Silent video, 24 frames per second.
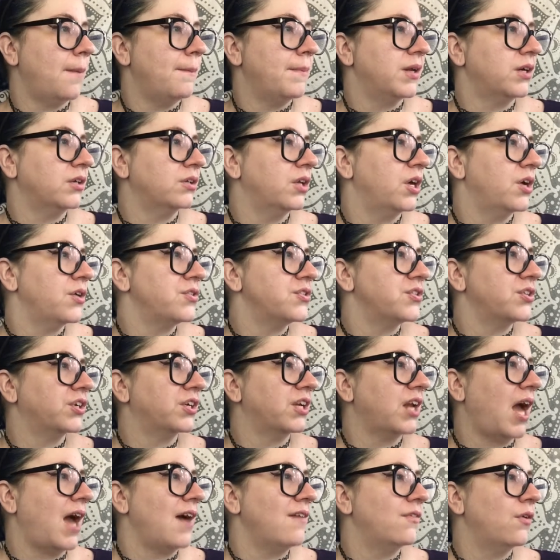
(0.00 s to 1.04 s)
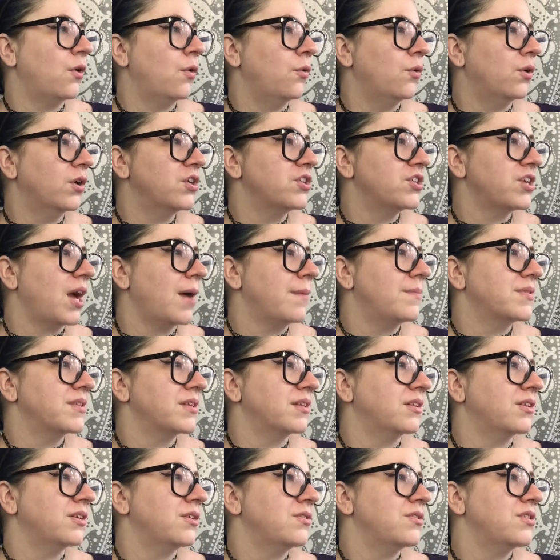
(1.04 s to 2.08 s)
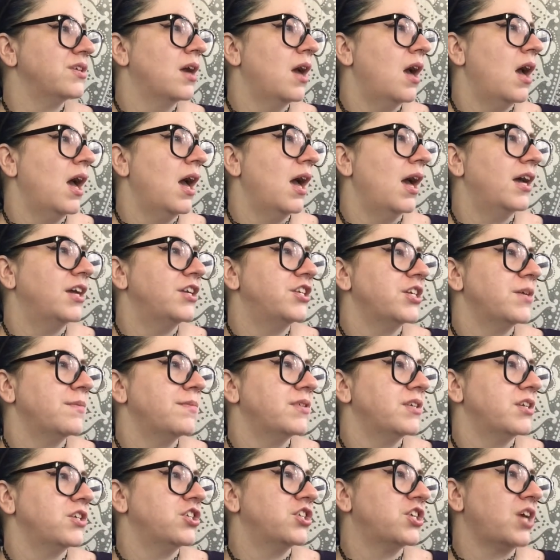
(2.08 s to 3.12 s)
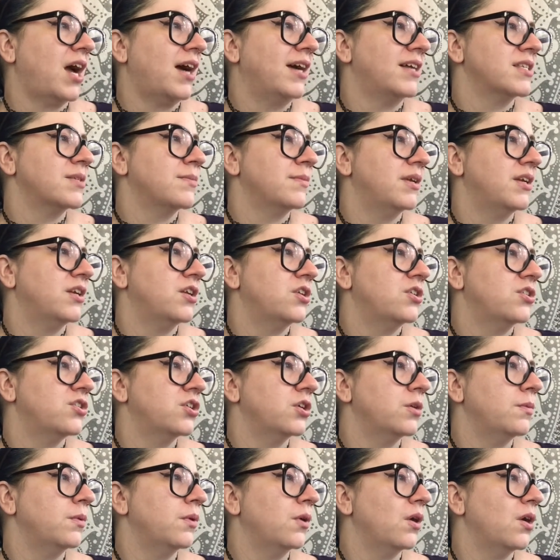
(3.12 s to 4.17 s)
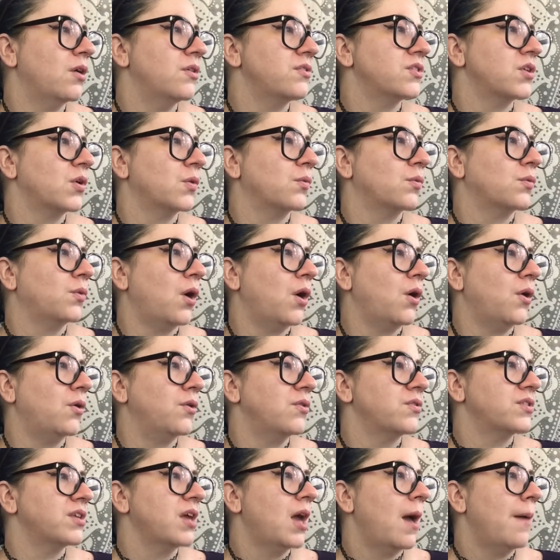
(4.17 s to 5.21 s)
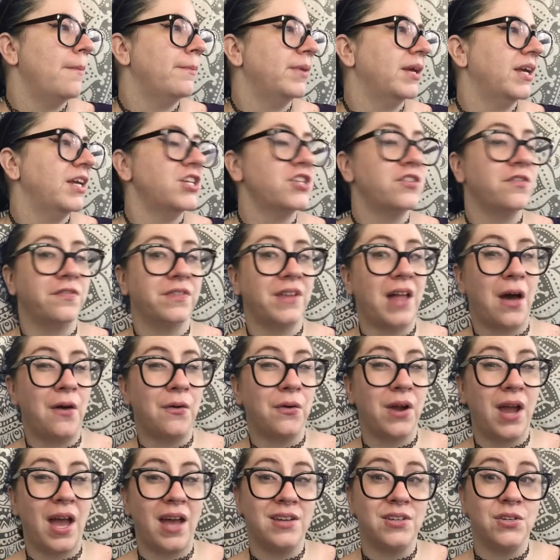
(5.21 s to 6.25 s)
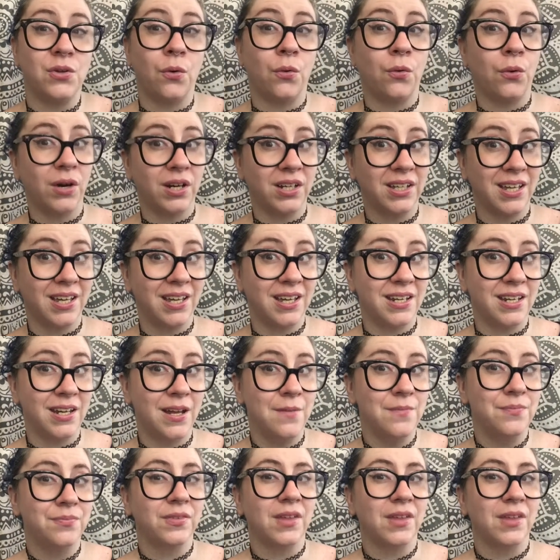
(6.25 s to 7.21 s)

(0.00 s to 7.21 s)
uh, middle notes, you're going to have orange absolute, Egyptian jasmine, tuberose, rose, peach flower, and orchid.